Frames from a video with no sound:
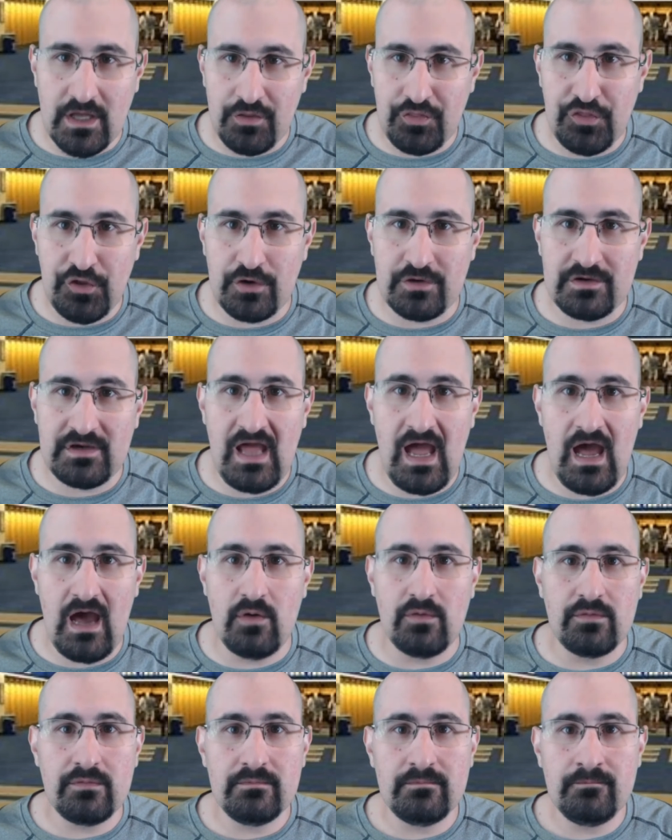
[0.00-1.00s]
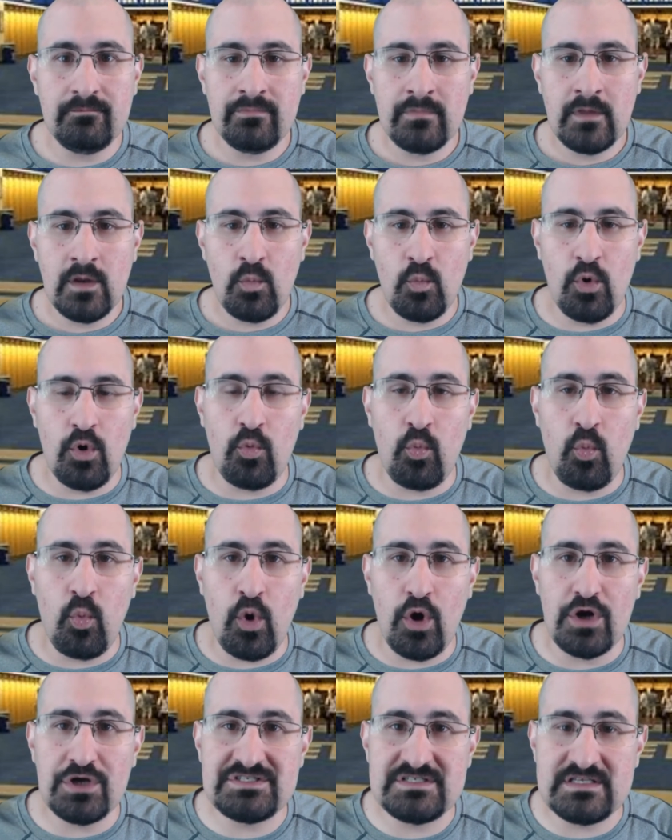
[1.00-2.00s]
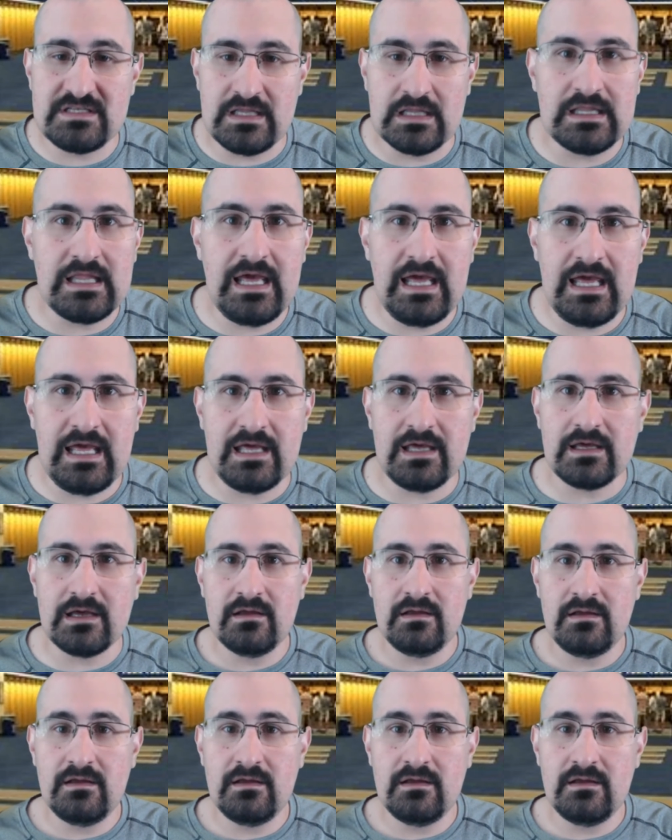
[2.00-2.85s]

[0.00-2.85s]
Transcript: third down. We're worse in the league.